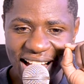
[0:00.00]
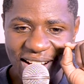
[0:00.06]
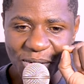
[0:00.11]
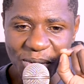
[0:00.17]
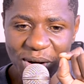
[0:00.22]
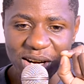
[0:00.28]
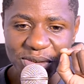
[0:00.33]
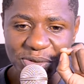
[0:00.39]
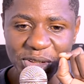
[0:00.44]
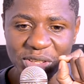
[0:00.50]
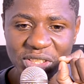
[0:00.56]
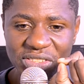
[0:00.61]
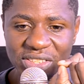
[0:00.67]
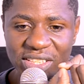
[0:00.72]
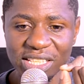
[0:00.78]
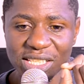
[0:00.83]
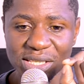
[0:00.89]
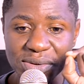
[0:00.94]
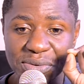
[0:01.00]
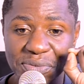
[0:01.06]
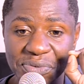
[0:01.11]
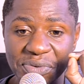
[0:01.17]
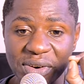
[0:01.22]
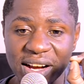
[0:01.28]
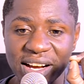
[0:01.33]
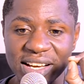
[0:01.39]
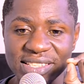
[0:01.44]
146,
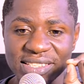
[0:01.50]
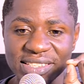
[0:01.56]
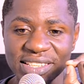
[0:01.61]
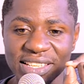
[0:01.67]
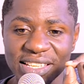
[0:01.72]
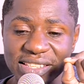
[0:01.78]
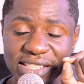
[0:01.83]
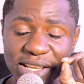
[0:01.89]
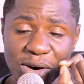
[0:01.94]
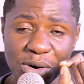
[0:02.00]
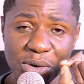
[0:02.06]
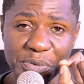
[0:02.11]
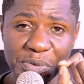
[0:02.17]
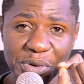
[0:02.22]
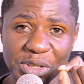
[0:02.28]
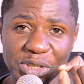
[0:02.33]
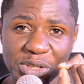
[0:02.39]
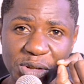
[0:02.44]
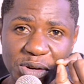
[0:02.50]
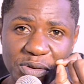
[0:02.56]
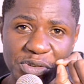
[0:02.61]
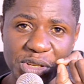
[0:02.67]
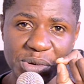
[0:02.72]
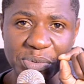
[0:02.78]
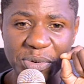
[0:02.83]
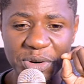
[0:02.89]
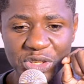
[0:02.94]
vacancy in the office of
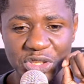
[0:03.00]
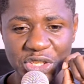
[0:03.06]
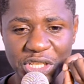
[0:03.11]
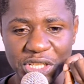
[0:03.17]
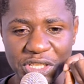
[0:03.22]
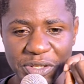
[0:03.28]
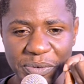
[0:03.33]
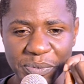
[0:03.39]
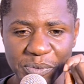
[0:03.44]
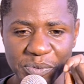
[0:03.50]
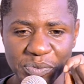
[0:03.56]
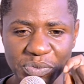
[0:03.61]
the President.